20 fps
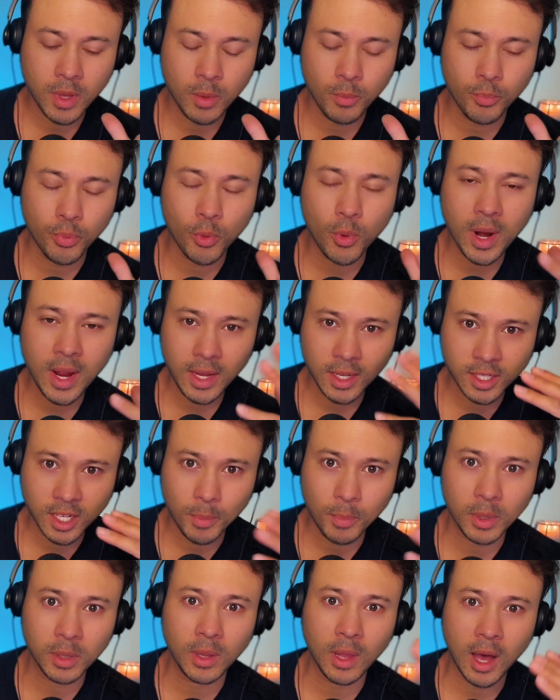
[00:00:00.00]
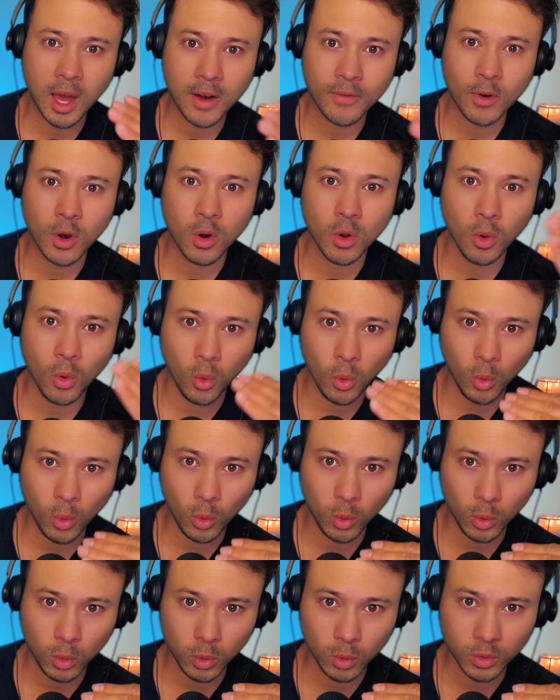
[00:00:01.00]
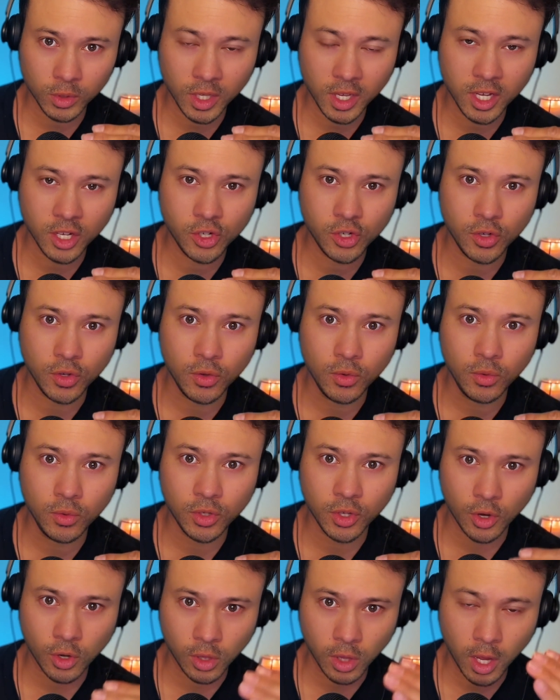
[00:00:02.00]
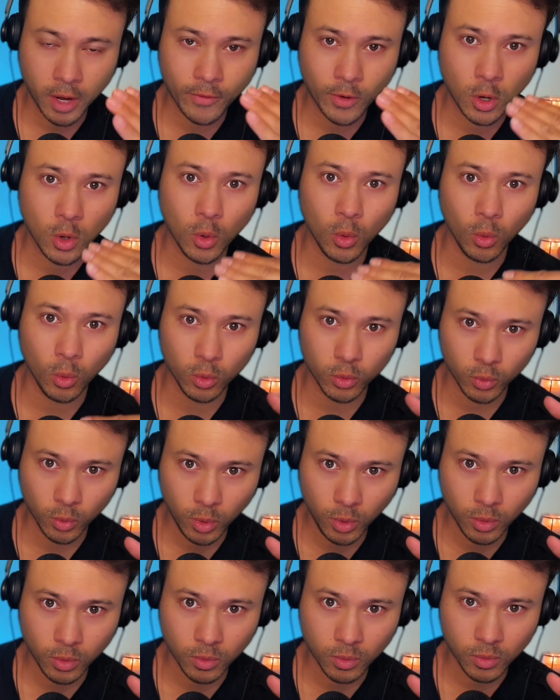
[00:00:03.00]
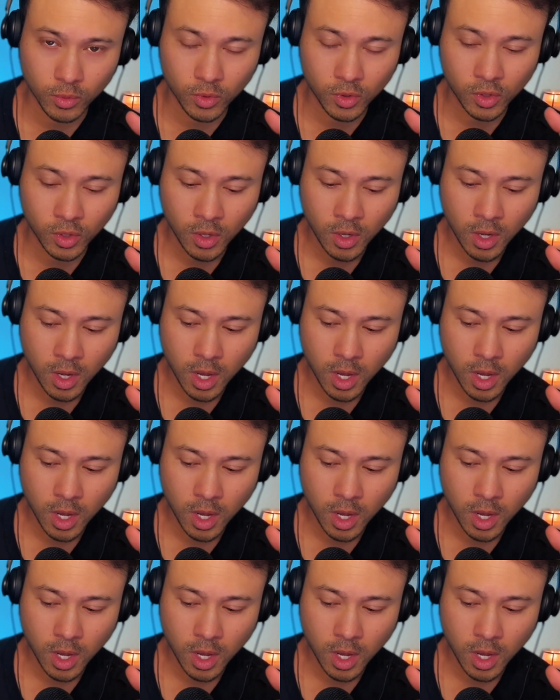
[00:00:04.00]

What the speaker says: brings up a lot of our old issues and a lot of our old wounds